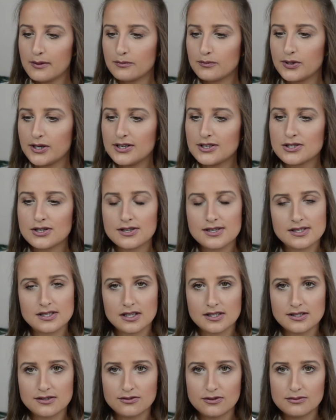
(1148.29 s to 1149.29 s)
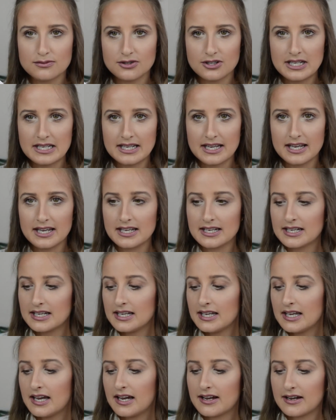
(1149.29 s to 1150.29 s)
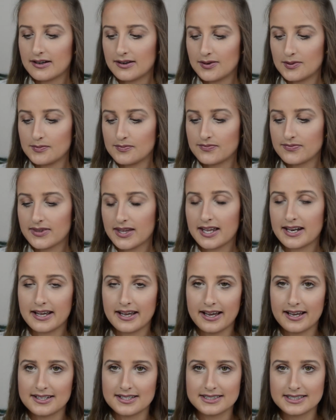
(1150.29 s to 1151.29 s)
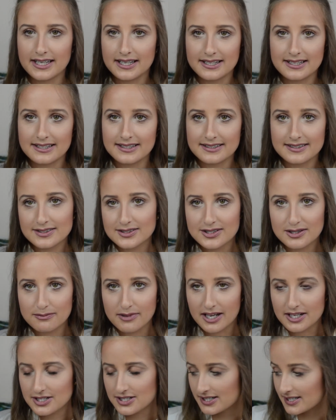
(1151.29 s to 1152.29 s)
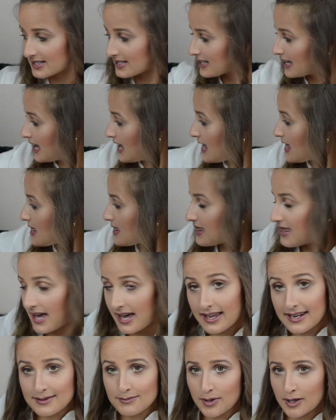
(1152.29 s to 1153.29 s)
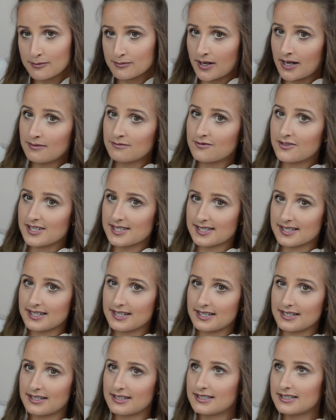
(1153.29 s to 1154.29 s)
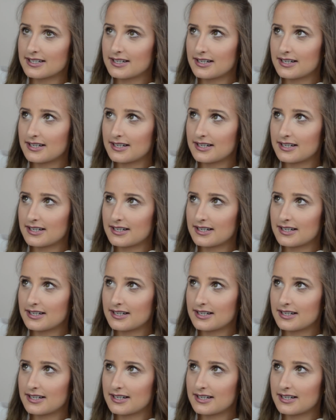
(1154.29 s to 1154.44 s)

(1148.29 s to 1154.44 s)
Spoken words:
Pretty sure this is also from Greengate, and I had to get it to match this. Then my mom visited